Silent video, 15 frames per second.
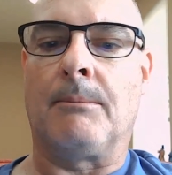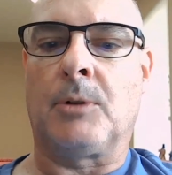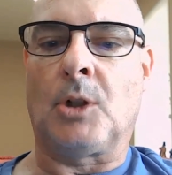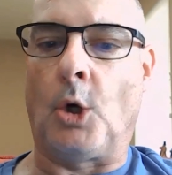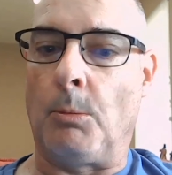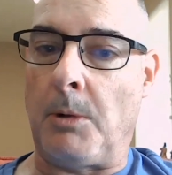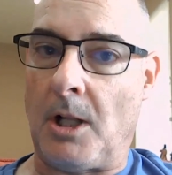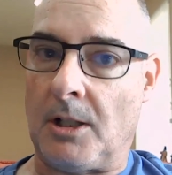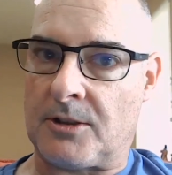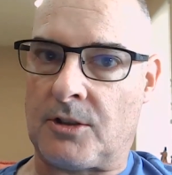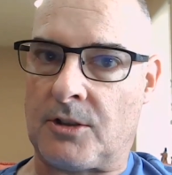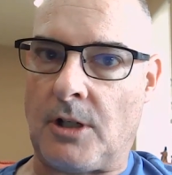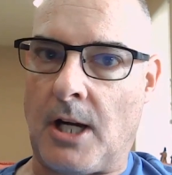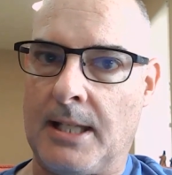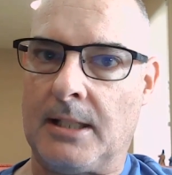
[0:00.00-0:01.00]
Cobalt
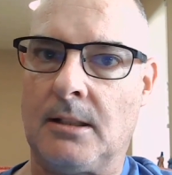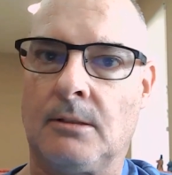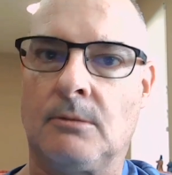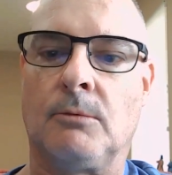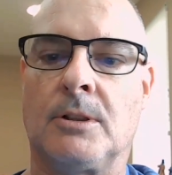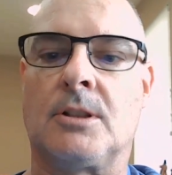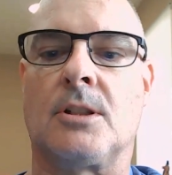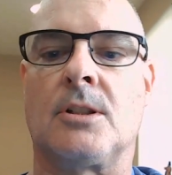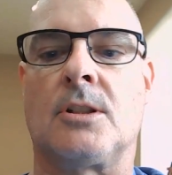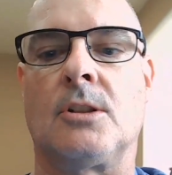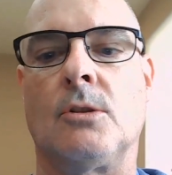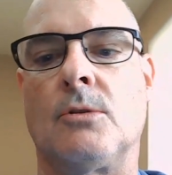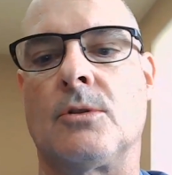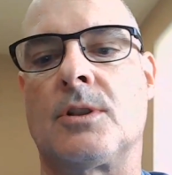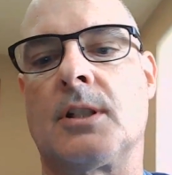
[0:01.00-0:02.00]
Strike, which is
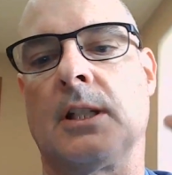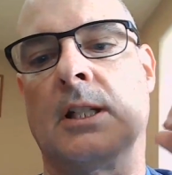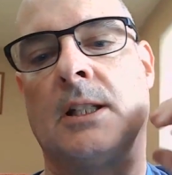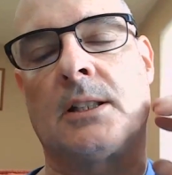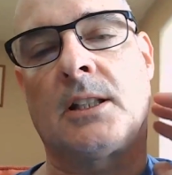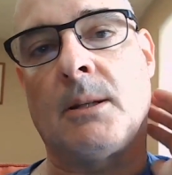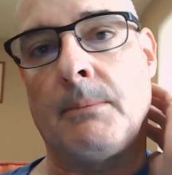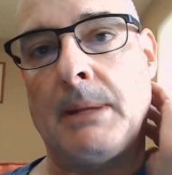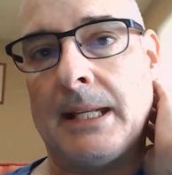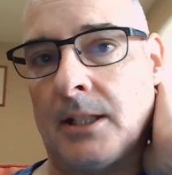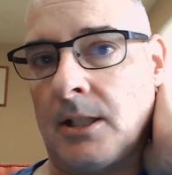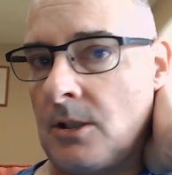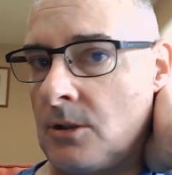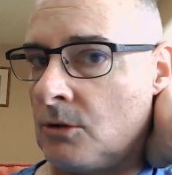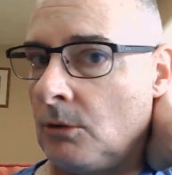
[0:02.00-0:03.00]
used in command
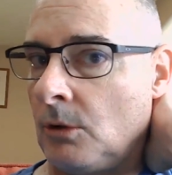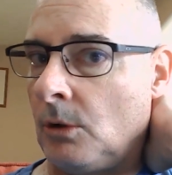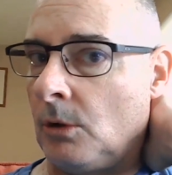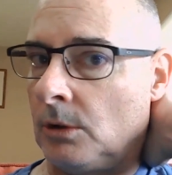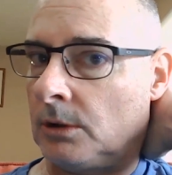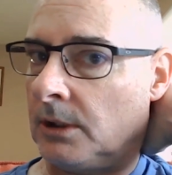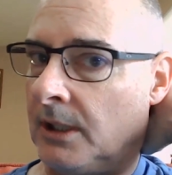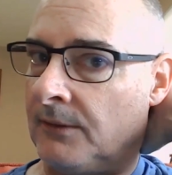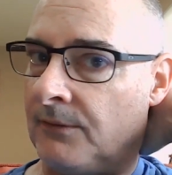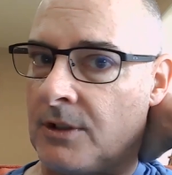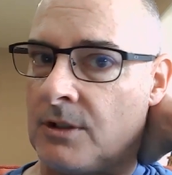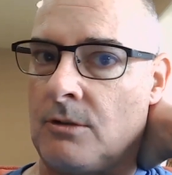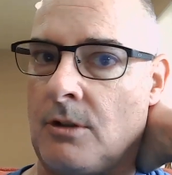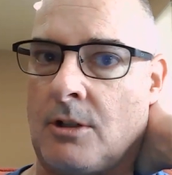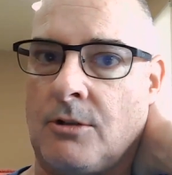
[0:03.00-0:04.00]
and control
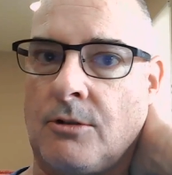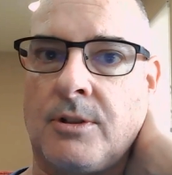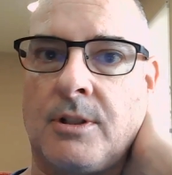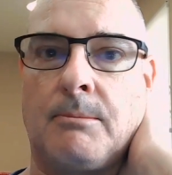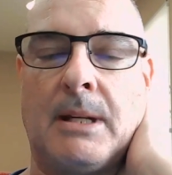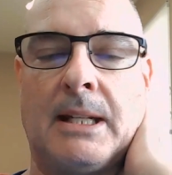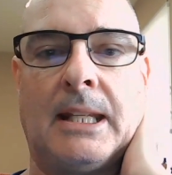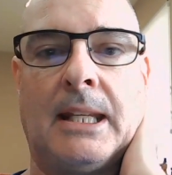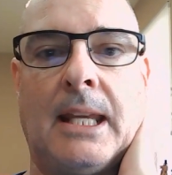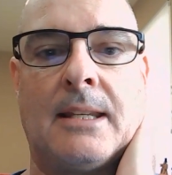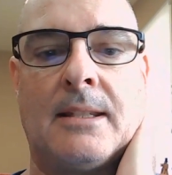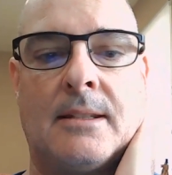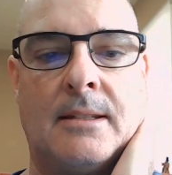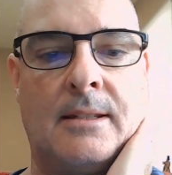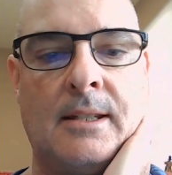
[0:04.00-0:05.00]
infrastructures in many
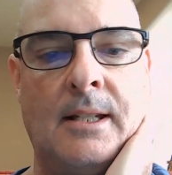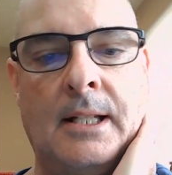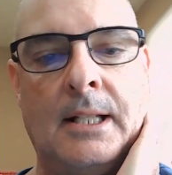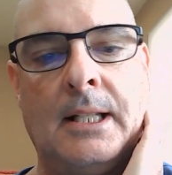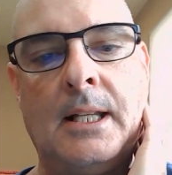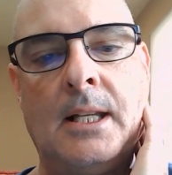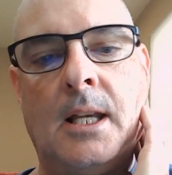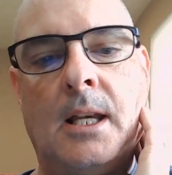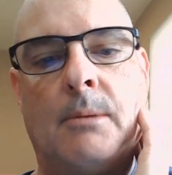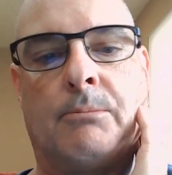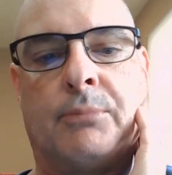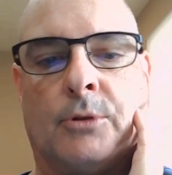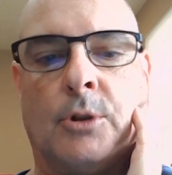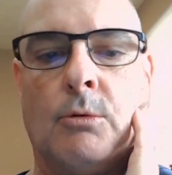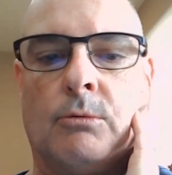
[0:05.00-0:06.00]
cases.
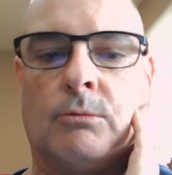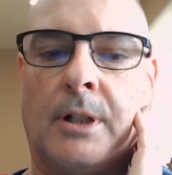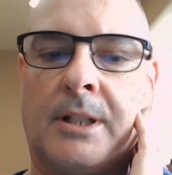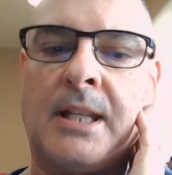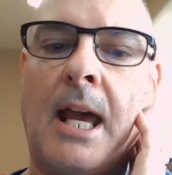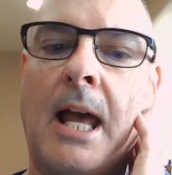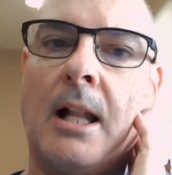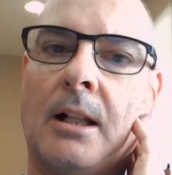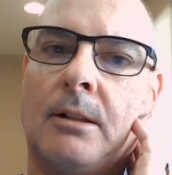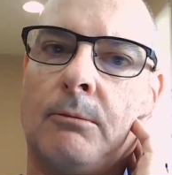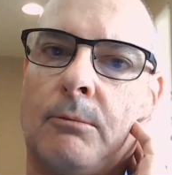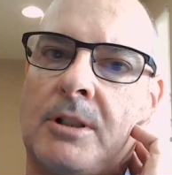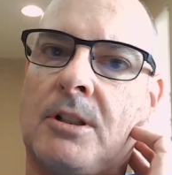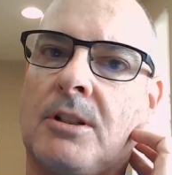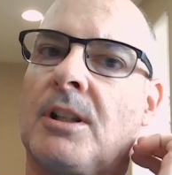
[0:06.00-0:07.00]
Brute Ratel,
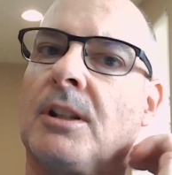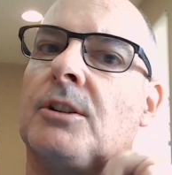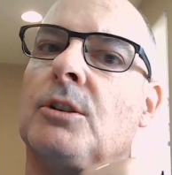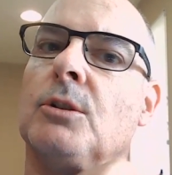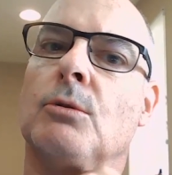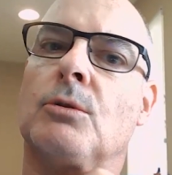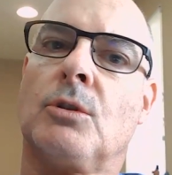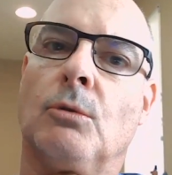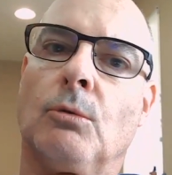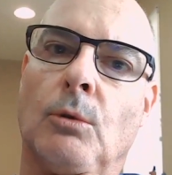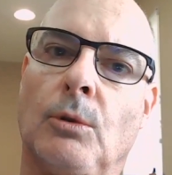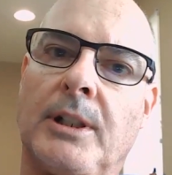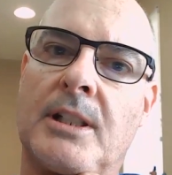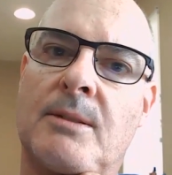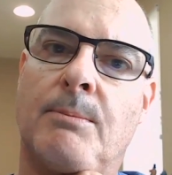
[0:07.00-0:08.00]
which is a new tool
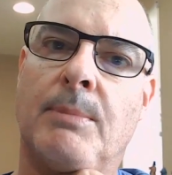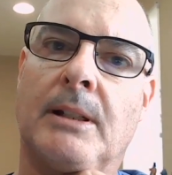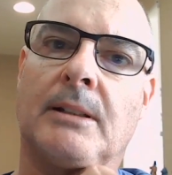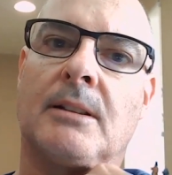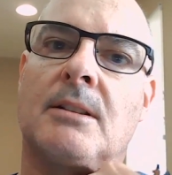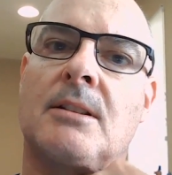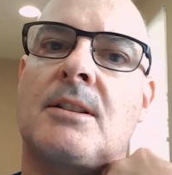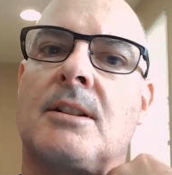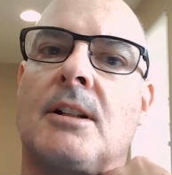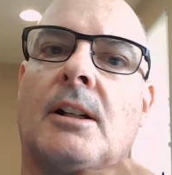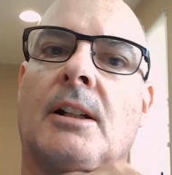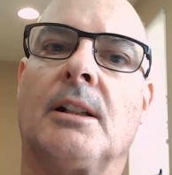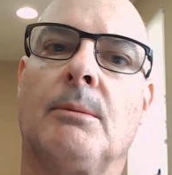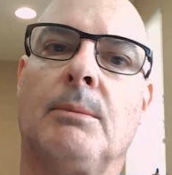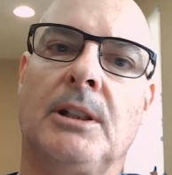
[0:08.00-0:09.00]
that's been
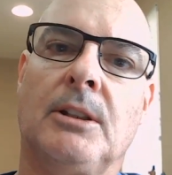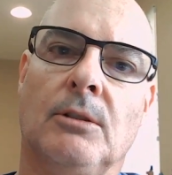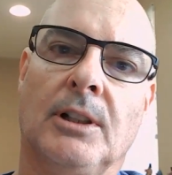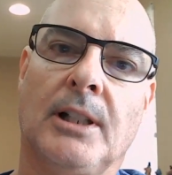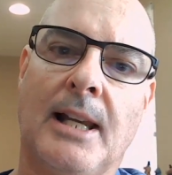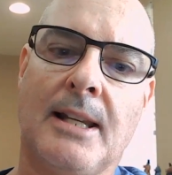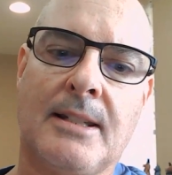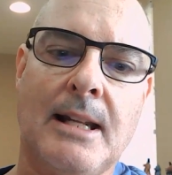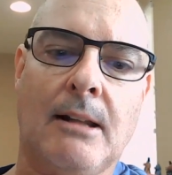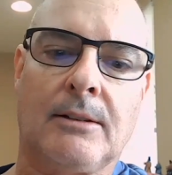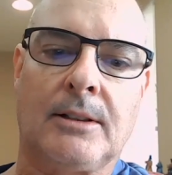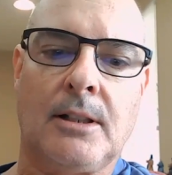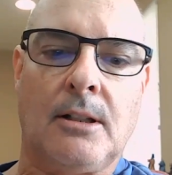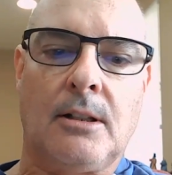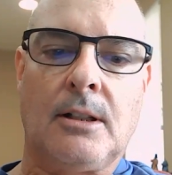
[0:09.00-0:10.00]
starting to be utilized out
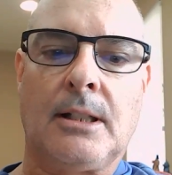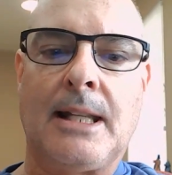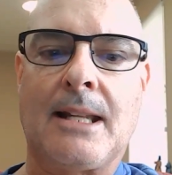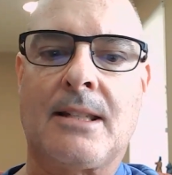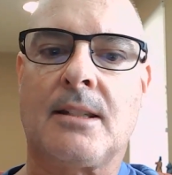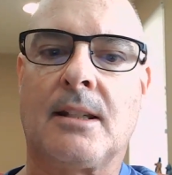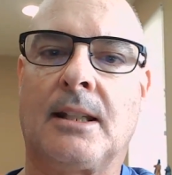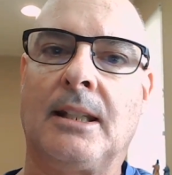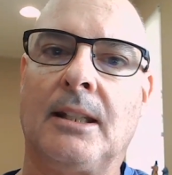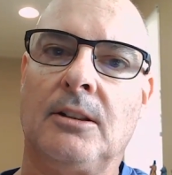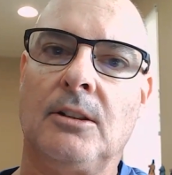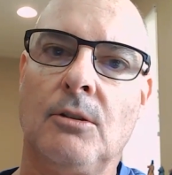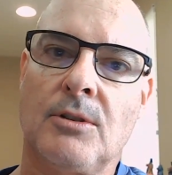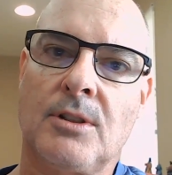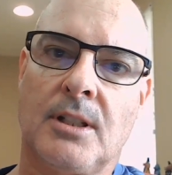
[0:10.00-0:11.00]
there, and that's again
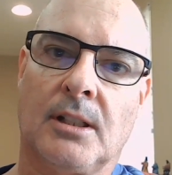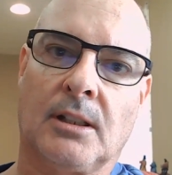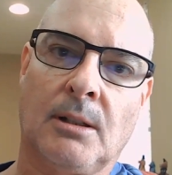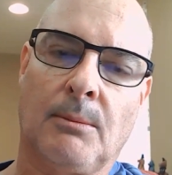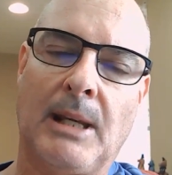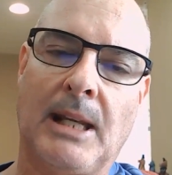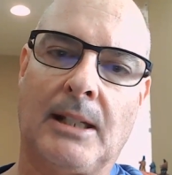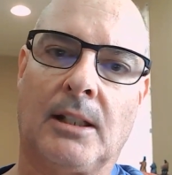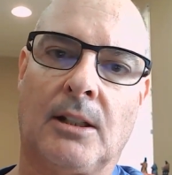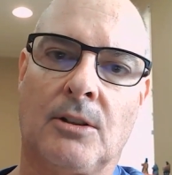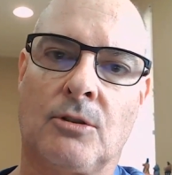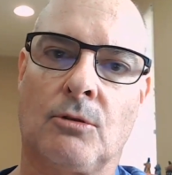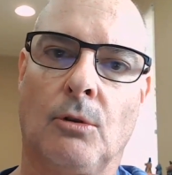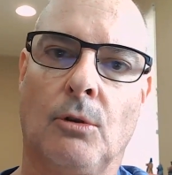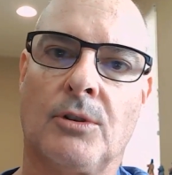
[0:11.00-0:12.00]
used in command and
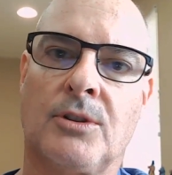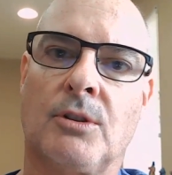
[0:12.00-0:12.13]
control.